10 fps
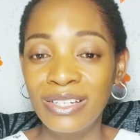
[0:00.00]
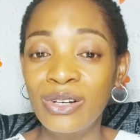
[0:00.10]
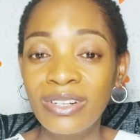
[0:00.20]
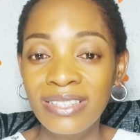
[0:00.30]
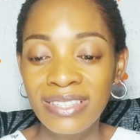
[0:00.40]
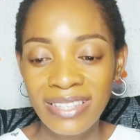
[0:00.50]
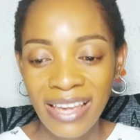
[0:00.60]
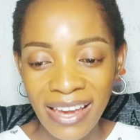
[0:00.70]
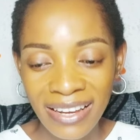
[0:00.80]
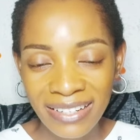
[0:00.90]
The Lord
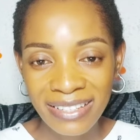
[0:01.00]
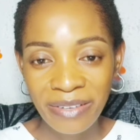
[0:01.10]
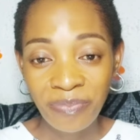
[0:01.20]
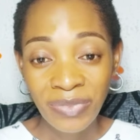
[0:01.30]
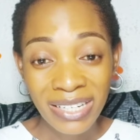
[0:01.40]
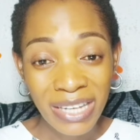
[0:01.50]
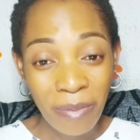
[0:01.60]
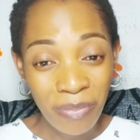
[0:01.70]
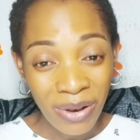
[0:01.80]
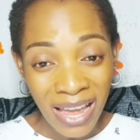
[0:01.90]
says, "The
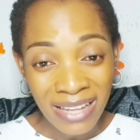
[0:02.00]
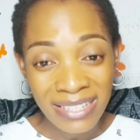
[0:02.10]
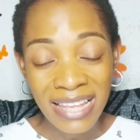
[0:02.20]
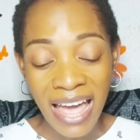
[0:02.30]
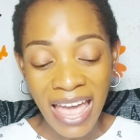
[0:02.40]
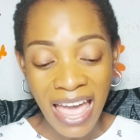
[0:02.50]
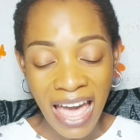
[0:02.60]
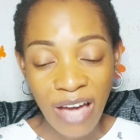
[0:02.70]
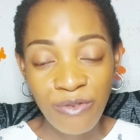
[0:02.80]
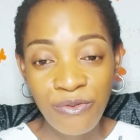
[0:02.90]
plans I
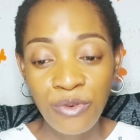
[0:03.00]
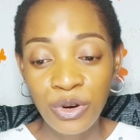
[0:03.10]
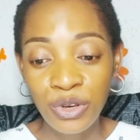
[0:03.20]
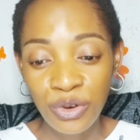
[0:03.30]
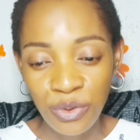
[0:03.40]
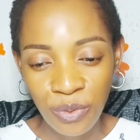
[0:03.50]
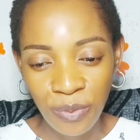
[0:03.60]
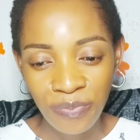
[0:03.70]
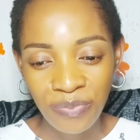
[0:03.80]
have for you